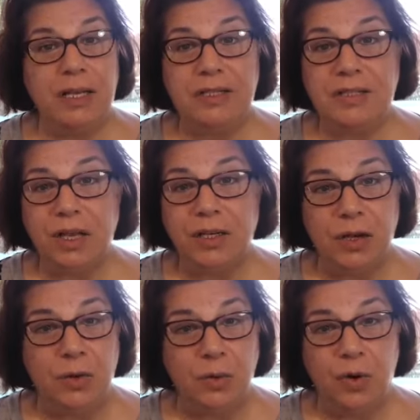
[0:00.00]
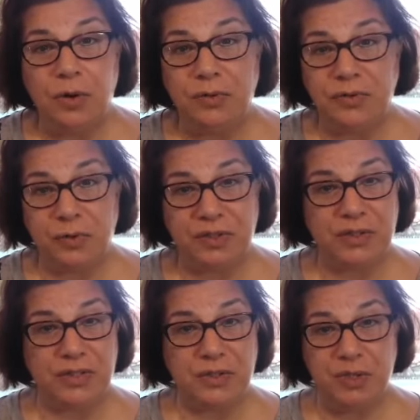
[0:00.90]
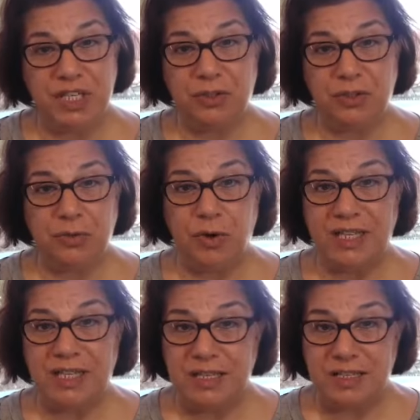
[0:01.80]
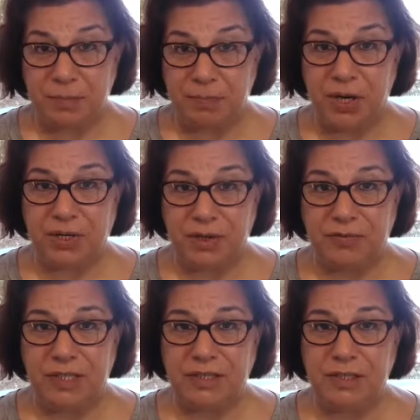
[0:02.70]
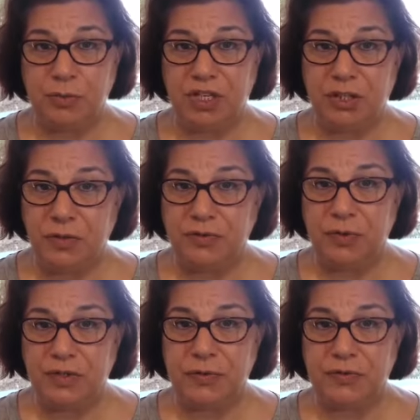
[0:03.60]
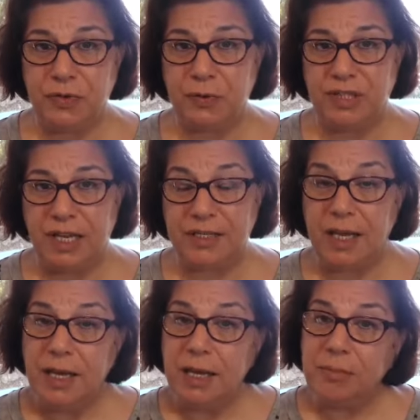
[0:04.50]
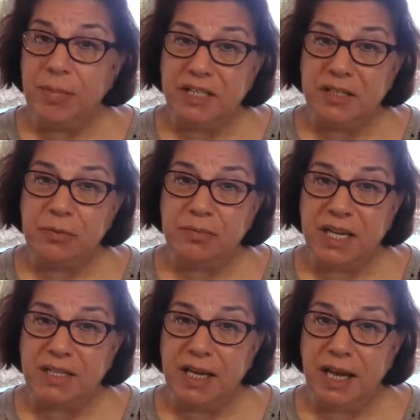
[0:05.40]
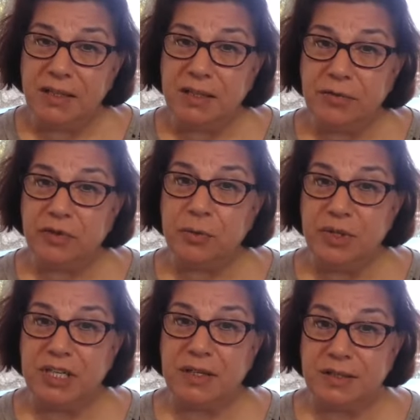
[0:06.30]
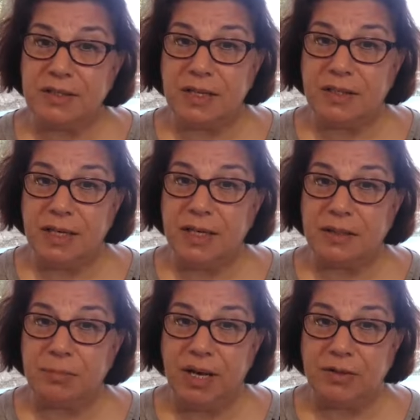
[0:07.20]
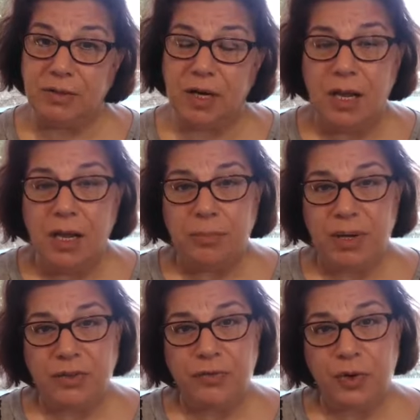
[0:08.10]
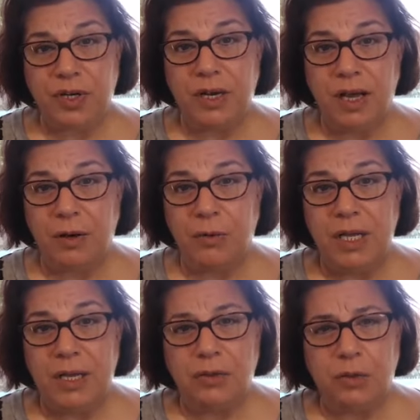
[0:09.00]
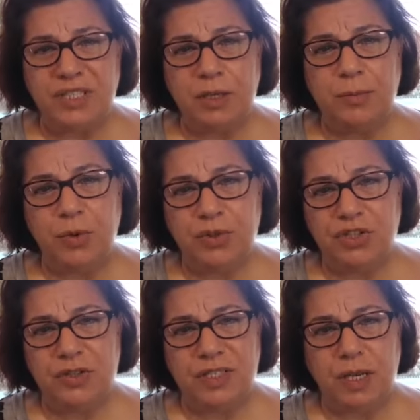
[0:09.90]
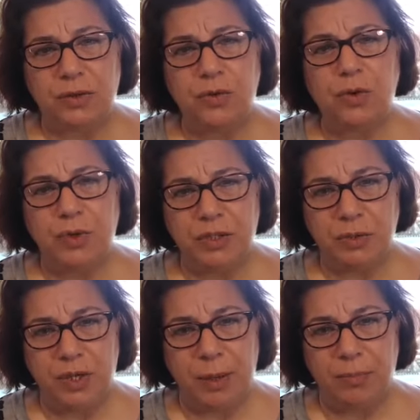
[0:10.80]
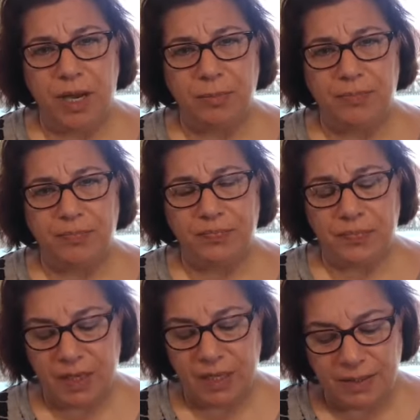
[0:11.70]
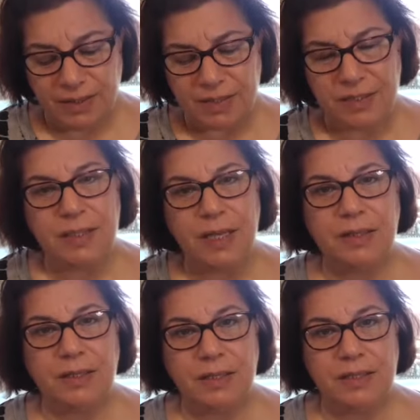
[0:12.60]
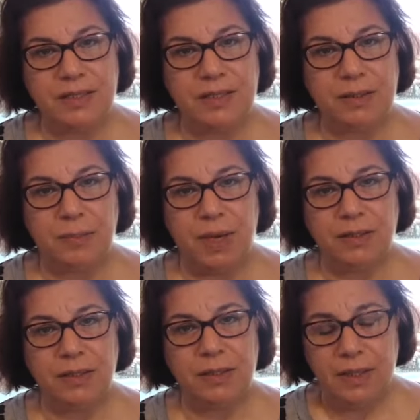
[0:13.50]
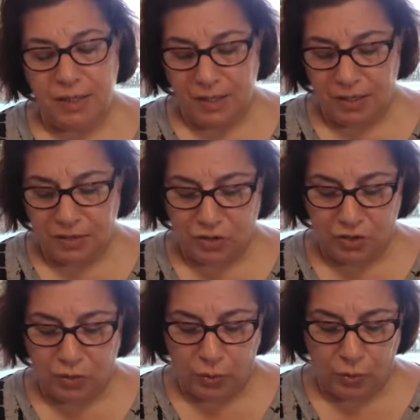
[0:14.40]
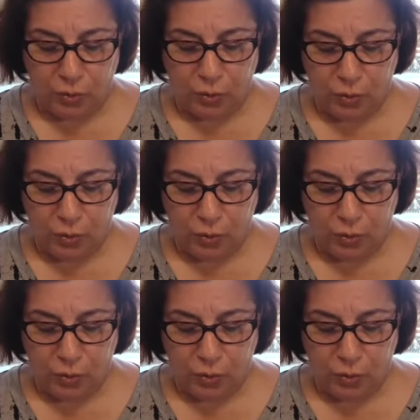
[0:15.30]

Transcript: it is going to go on for this week too at least a part of this week the first few days by the by the end of the week it is going to get better but for now those emotions are going to come up this is not an easy month so